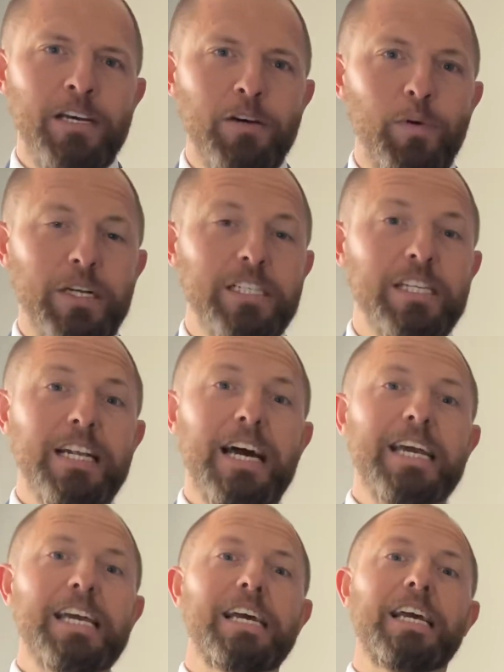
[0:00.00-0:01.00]
which
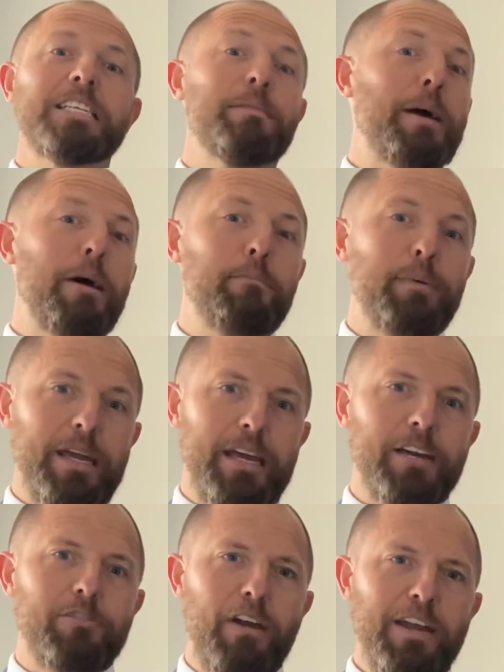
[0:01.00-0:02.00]
today is about being
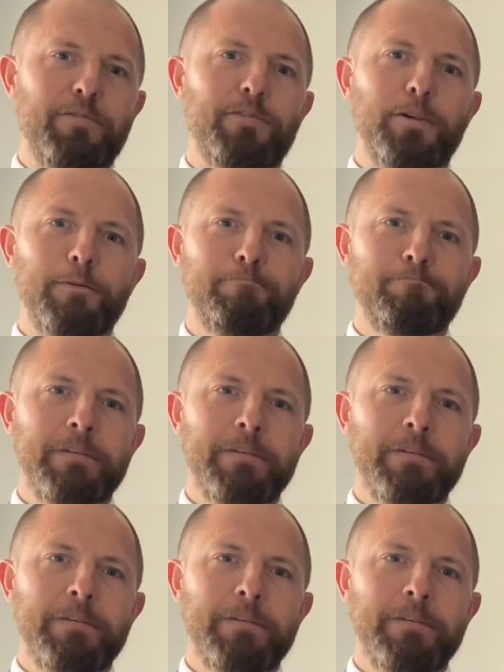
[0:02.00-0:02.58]
grateful.